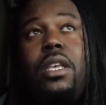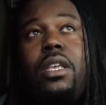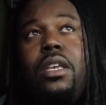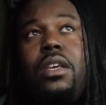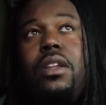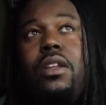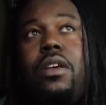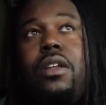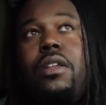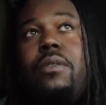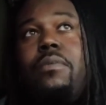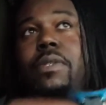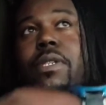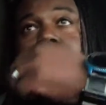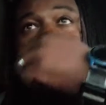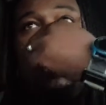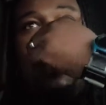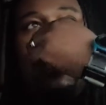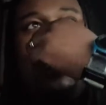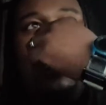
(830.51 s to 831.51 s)
you know what I'm
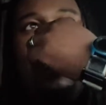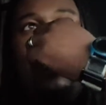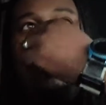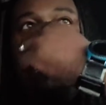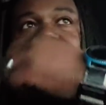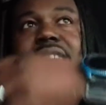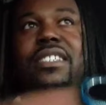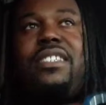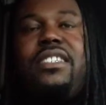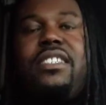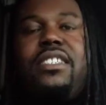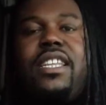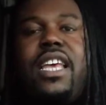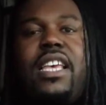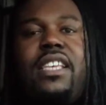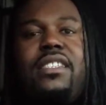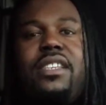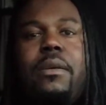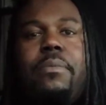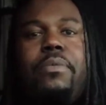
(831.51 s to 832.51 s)
saying, and that just
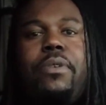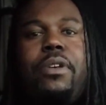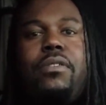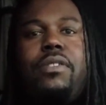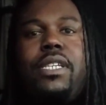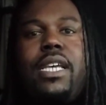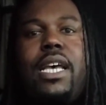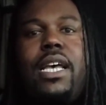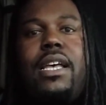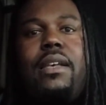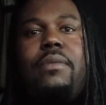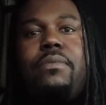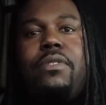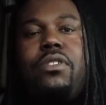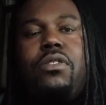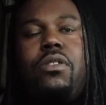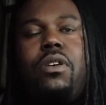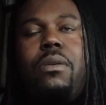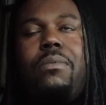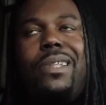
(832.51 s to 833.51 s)
takes up your time.
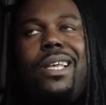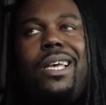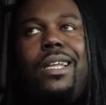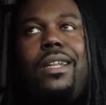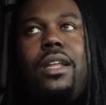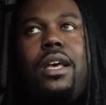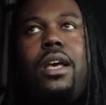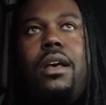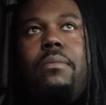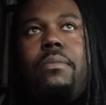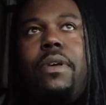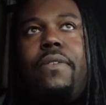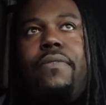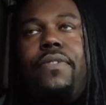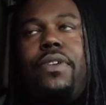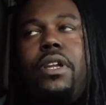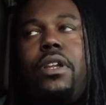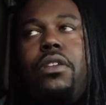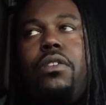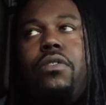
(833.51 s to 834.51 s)
So I'm like, no, I'm not
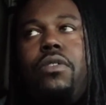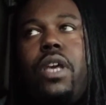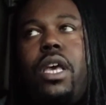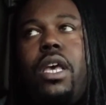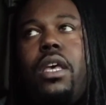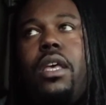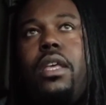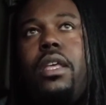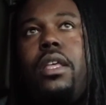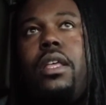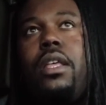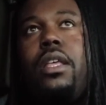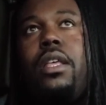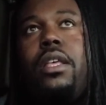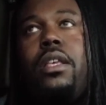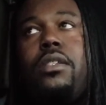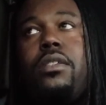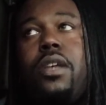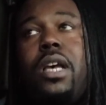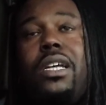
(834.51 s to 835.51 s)
going to do that.
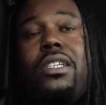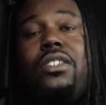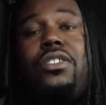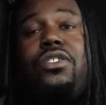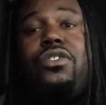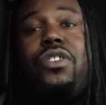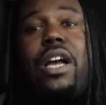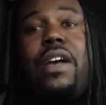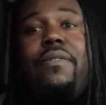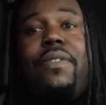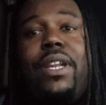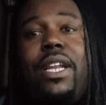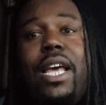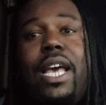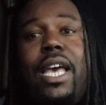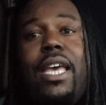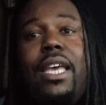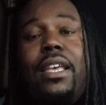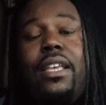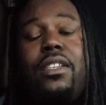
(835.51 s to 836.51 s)
So I'll just drive at
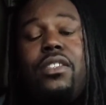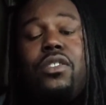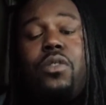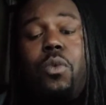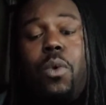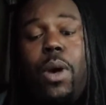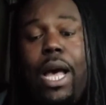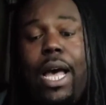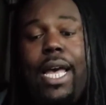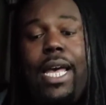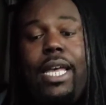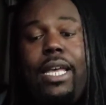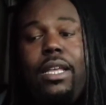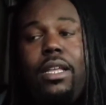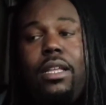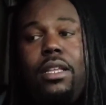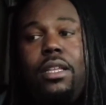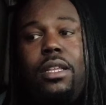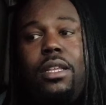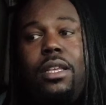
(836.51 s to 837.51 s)
night. It's quiet,
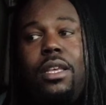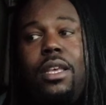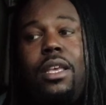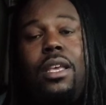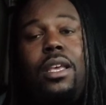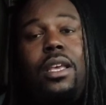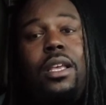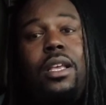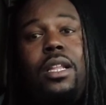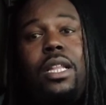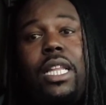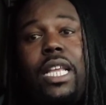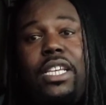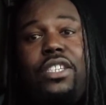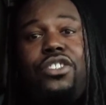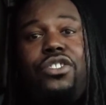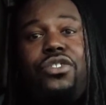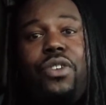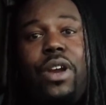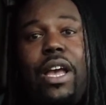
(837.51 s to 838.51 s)

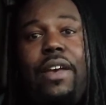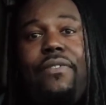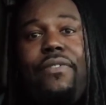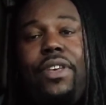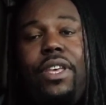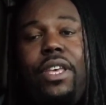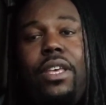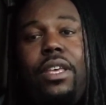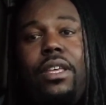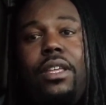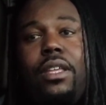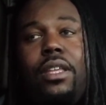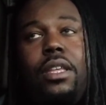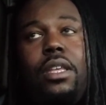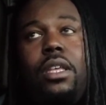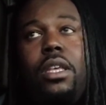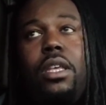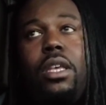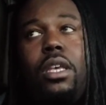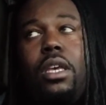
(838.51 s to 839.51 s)
less traffic,
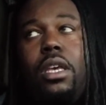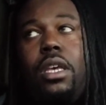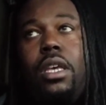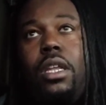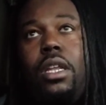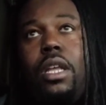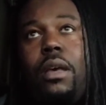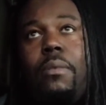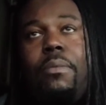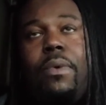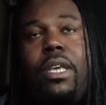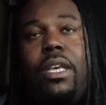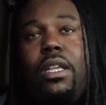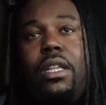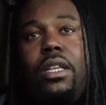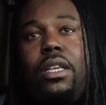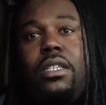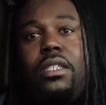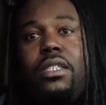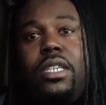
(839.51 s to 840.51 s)
and I
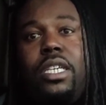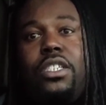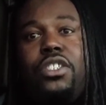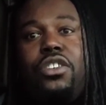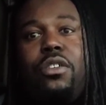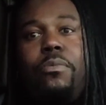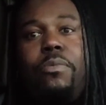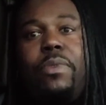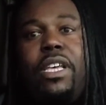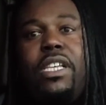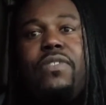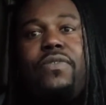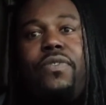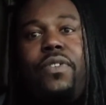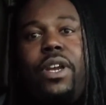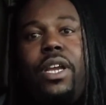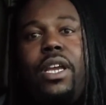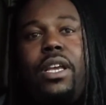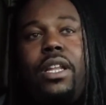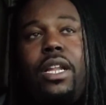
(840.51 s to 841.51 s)
mean, it's just your best
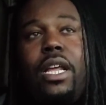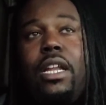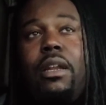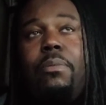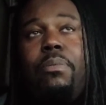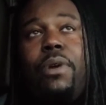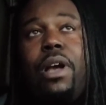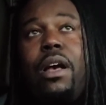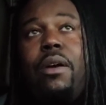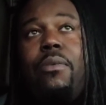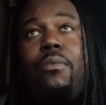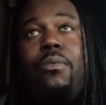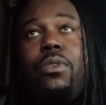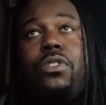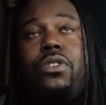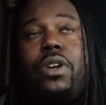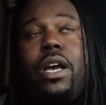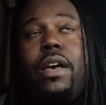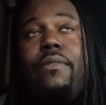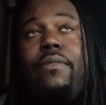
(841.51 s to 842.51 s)
friend. Now, the problem with
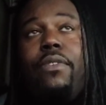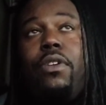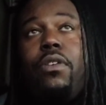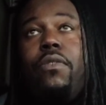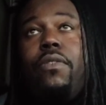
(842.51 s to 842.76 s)
driving